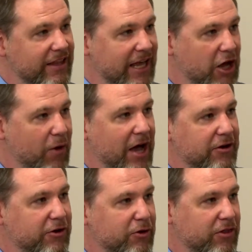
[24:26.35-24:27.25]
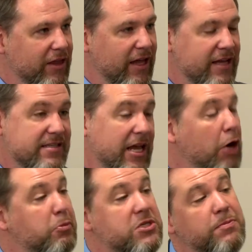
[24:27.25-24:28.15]
They go out and do things. They
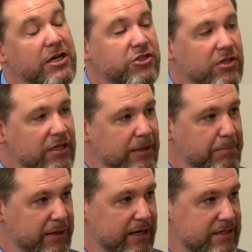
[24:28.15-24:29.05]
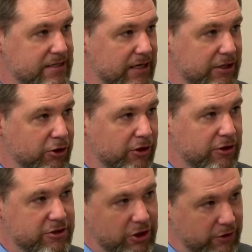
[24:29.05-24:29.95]
help with Special Olympics during their
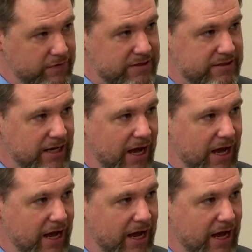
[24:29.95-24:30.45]
service times.